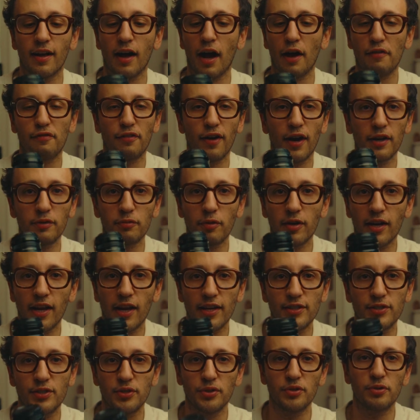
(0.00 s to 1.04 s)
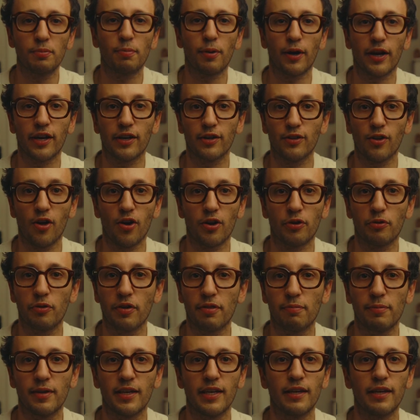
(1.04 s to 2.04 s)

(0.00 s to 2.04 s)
I find when I do bring it along with me,